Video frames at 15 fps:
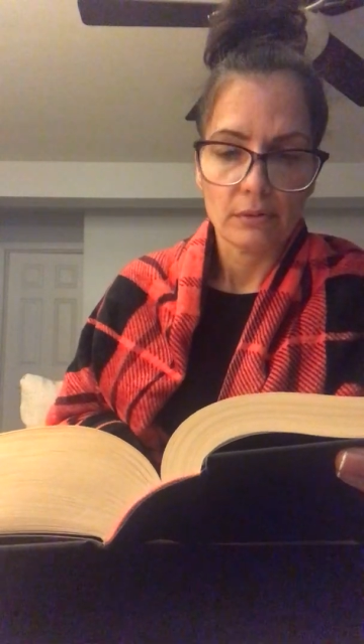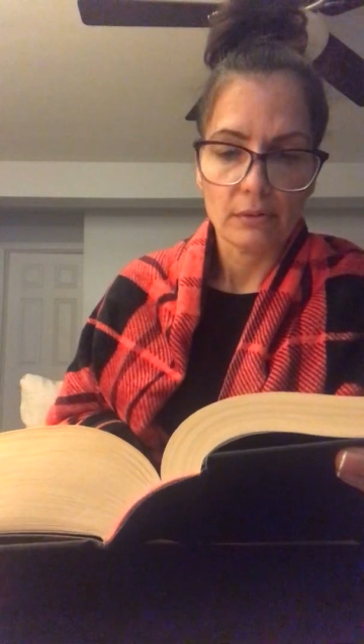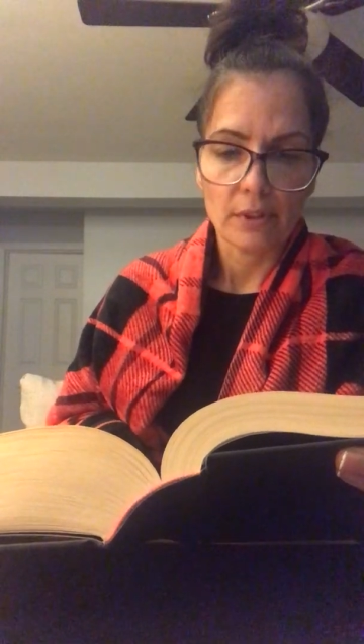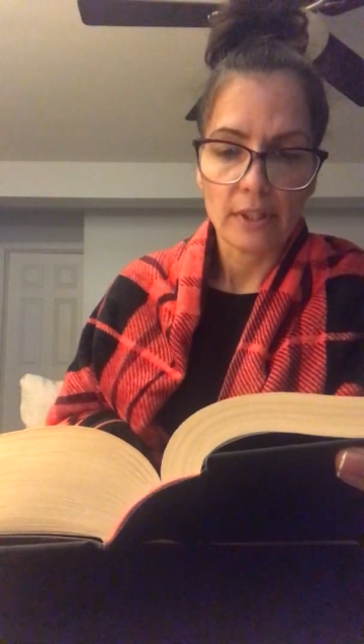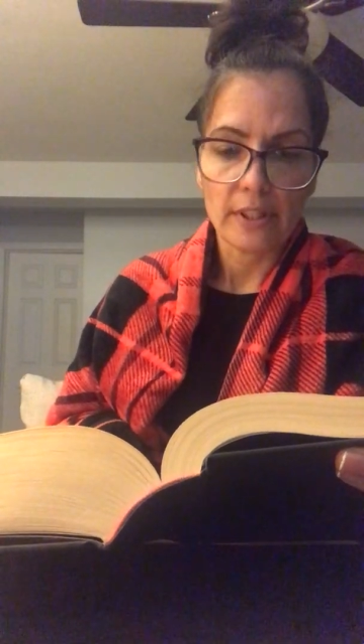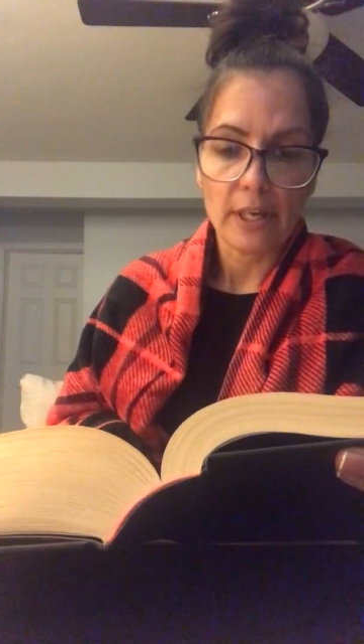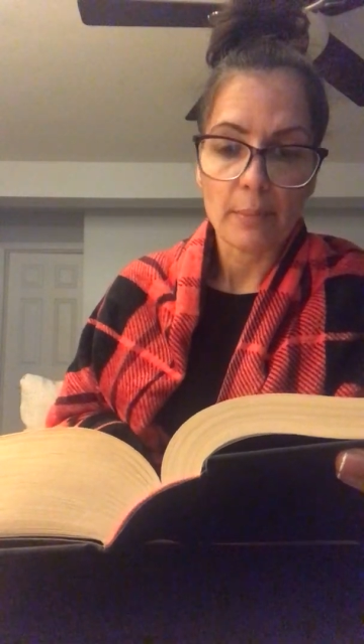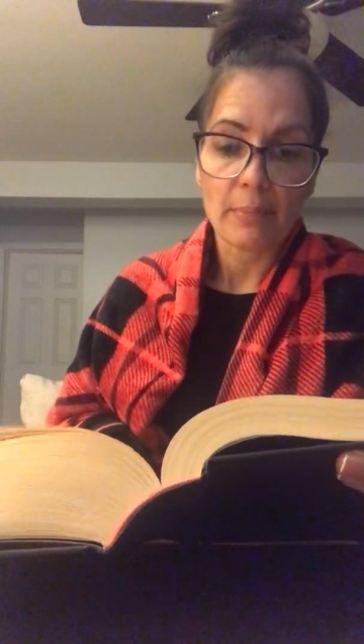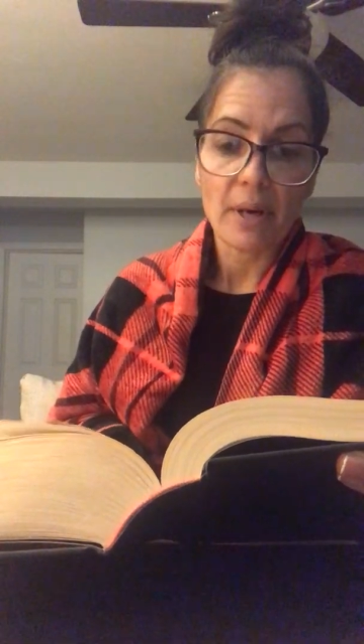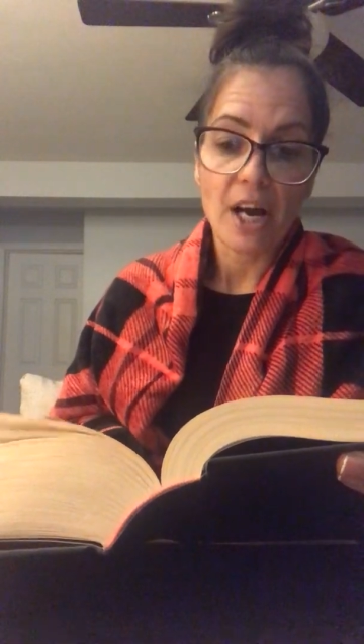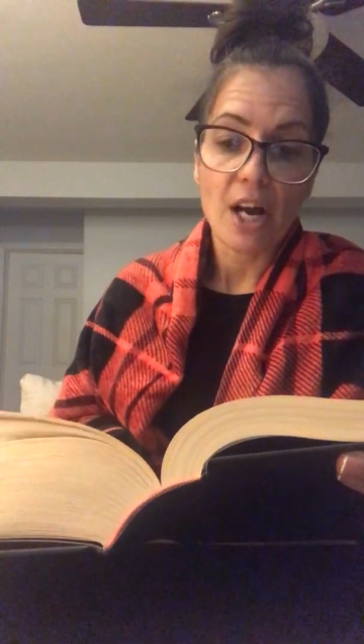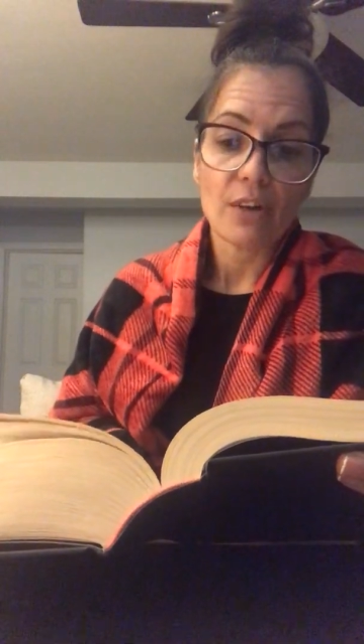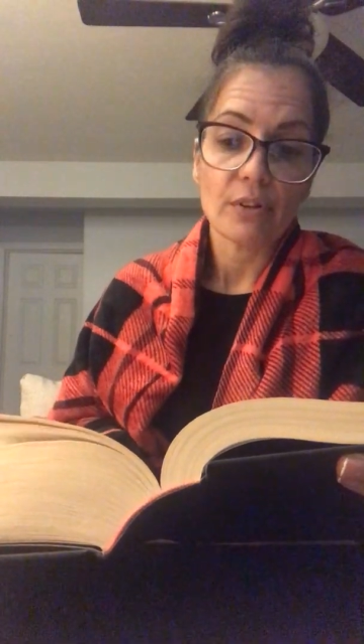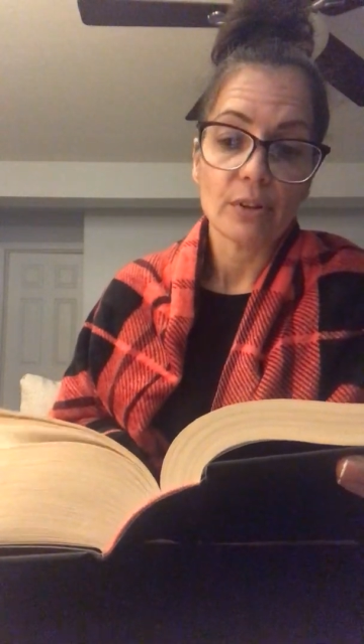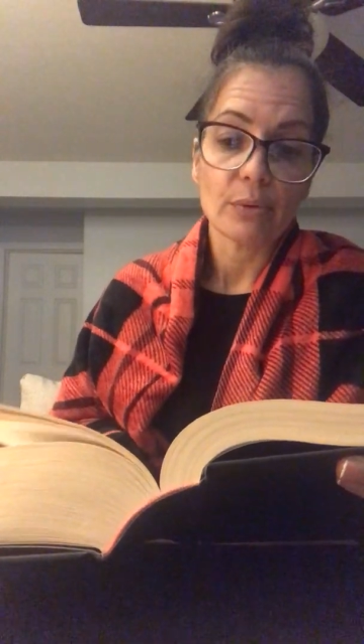and that
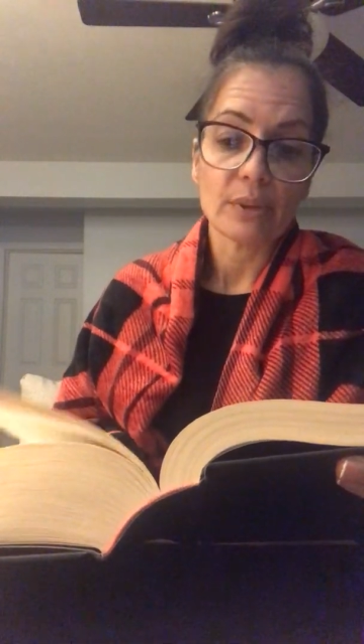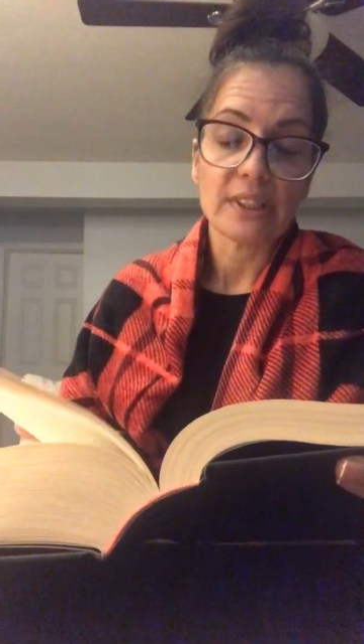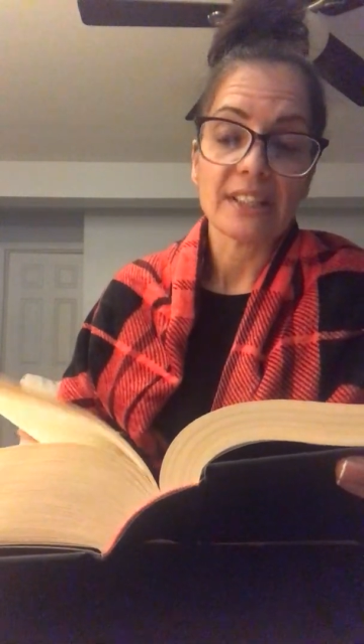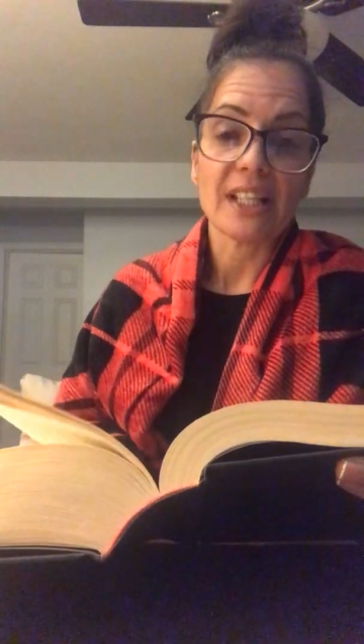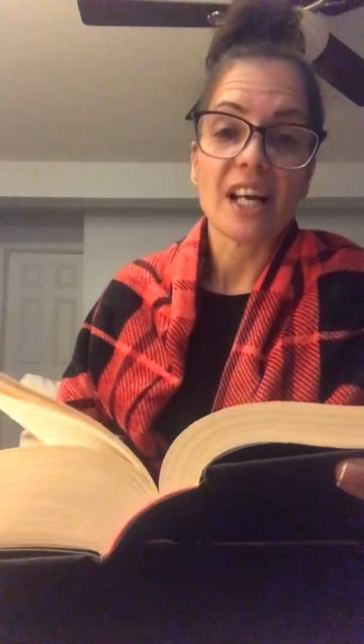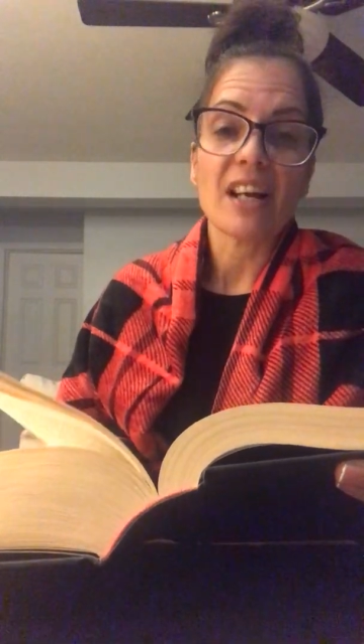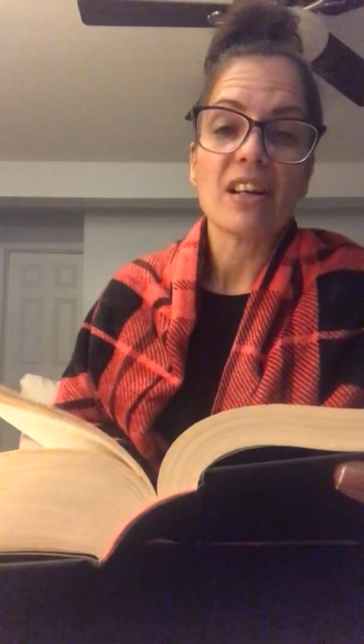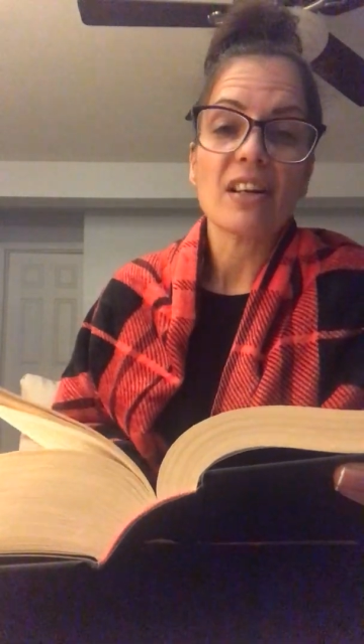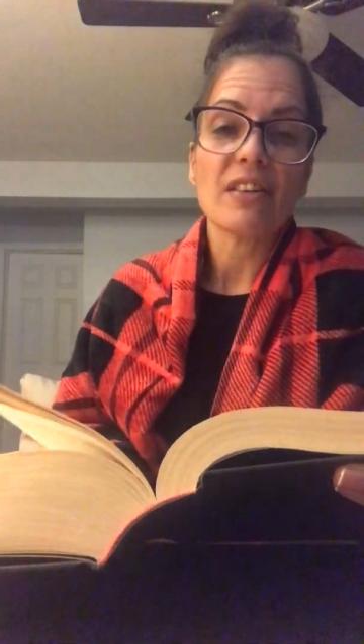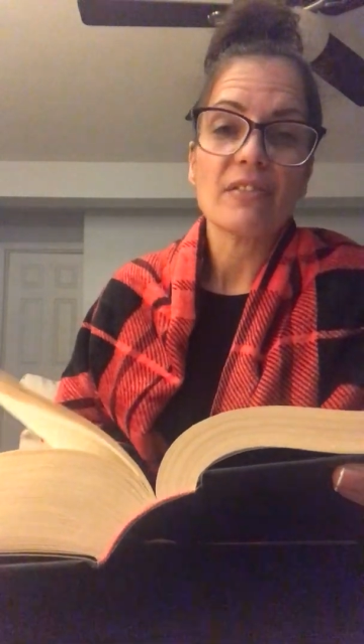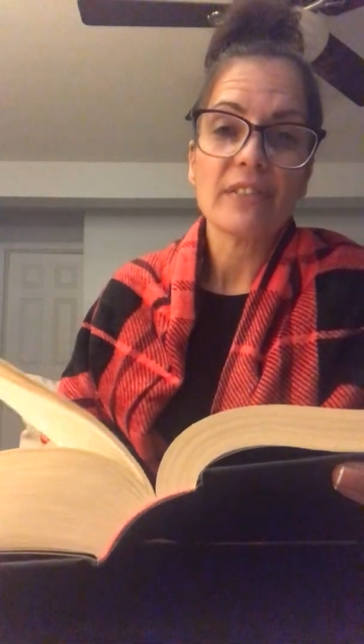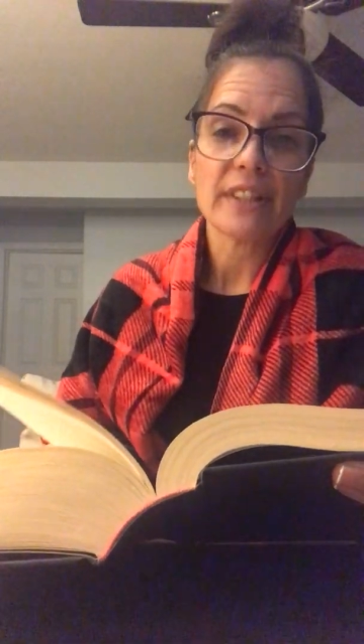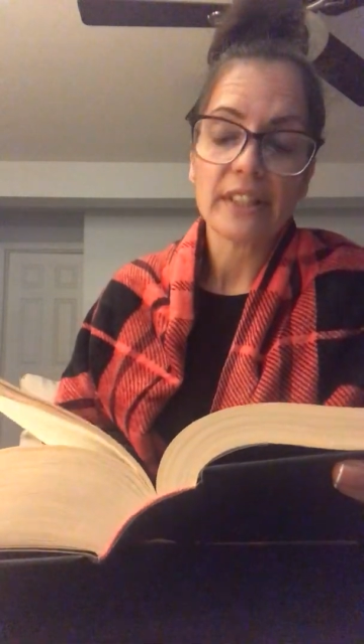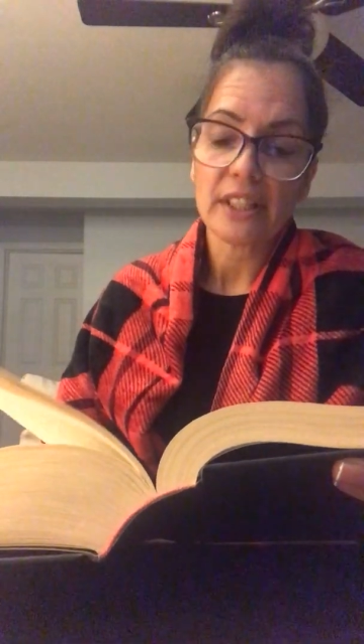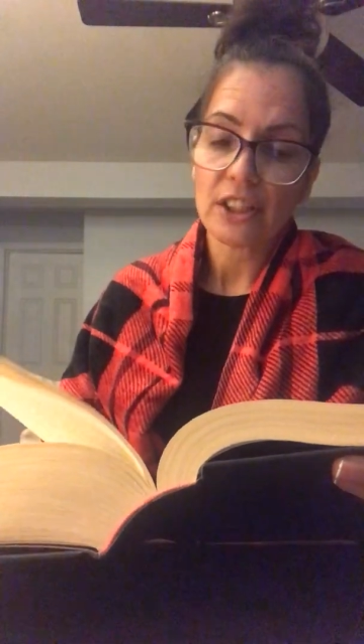power was
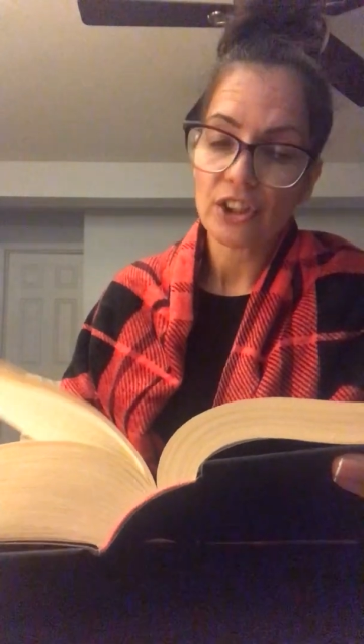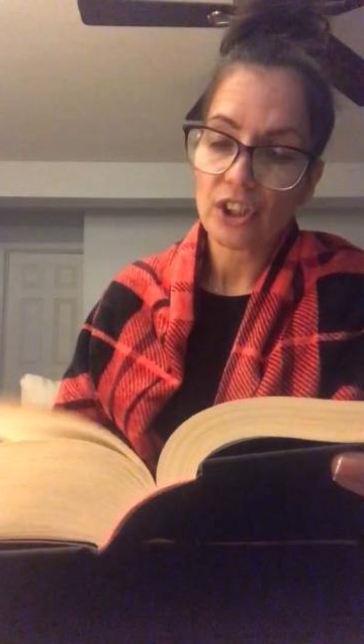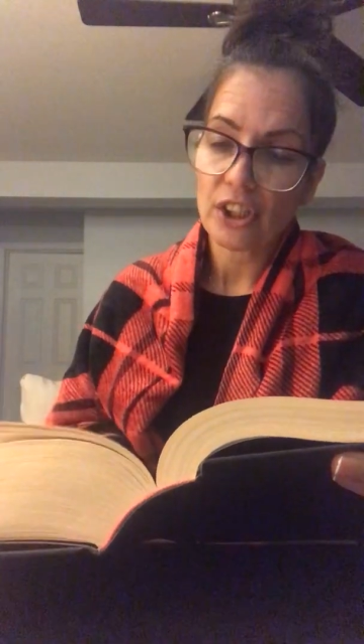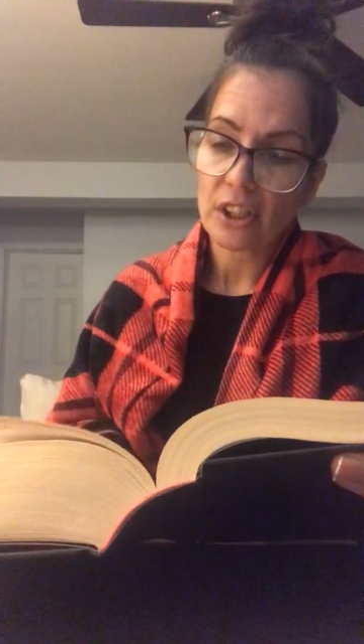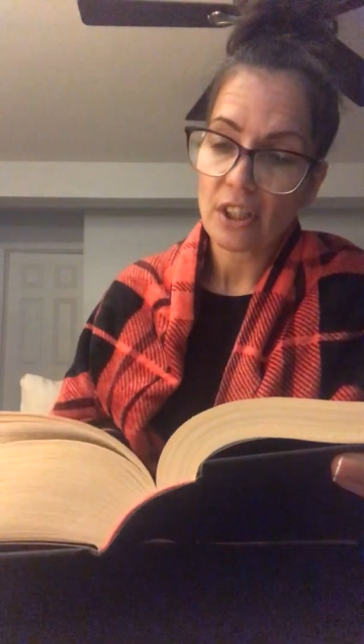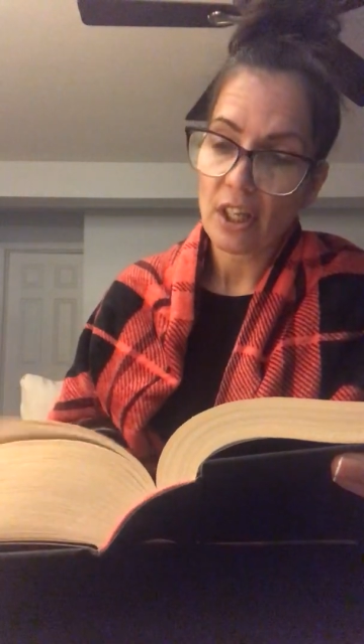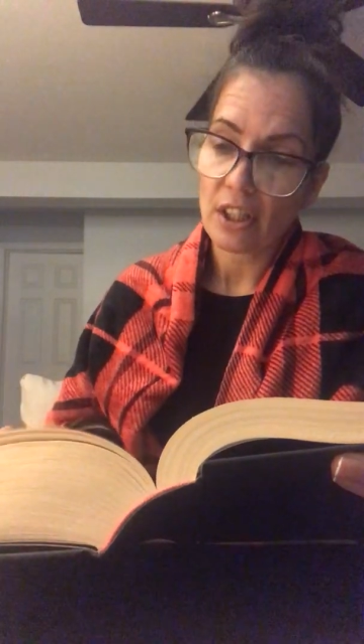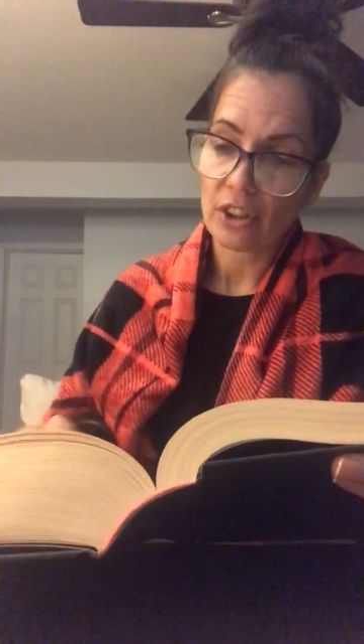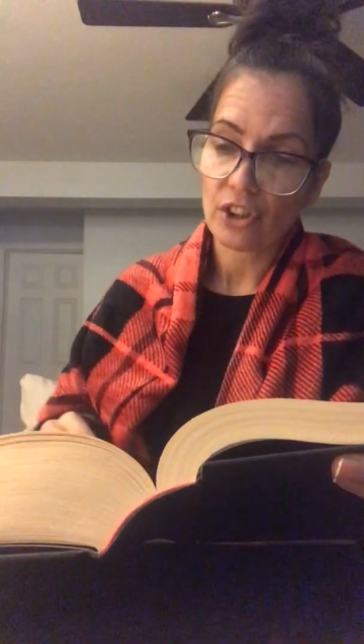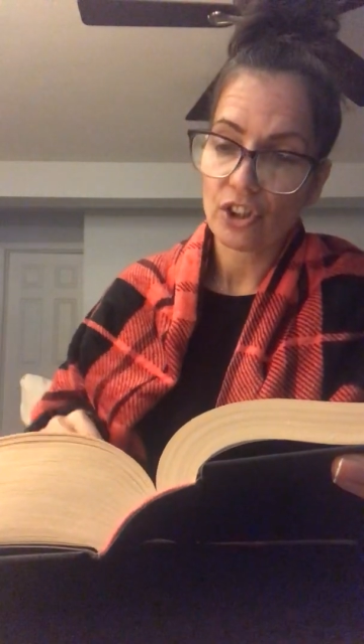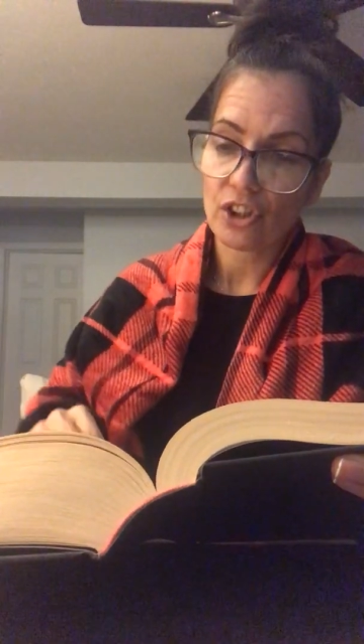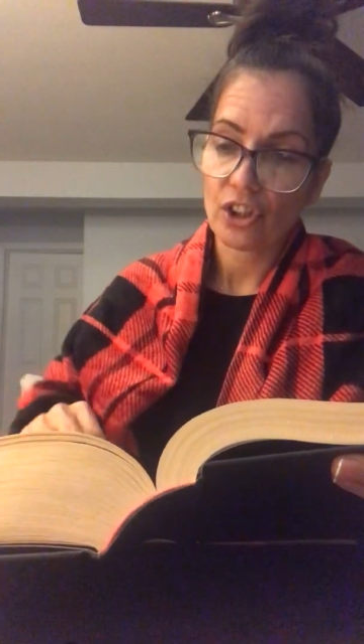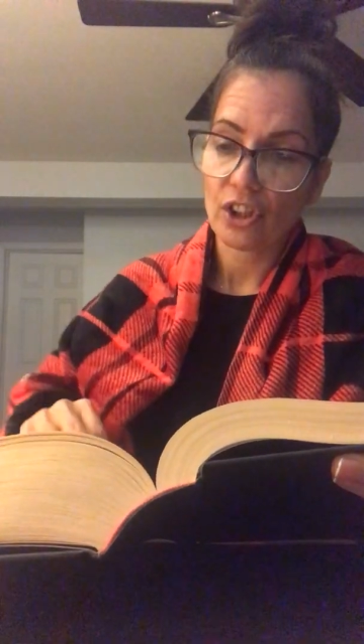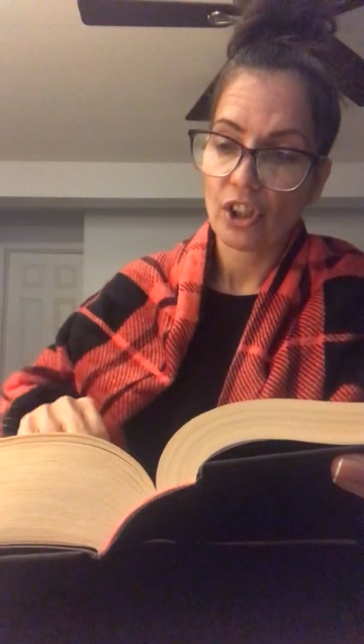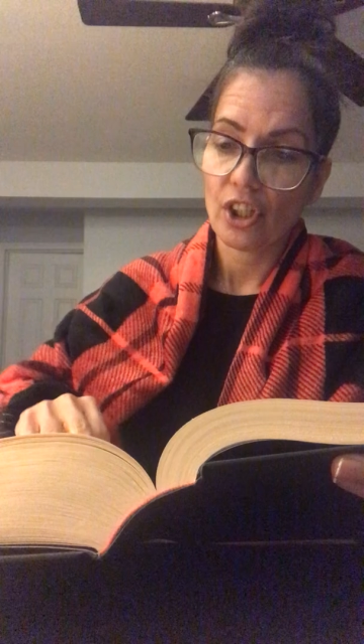everything she touched